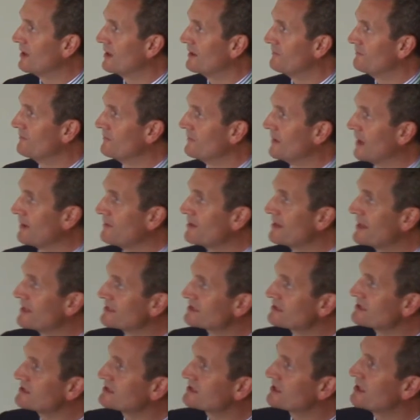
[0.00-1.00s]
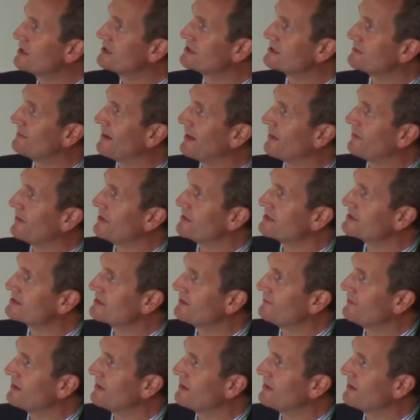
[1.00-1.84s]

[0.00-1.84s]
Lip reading: I mean, there's concerns about this.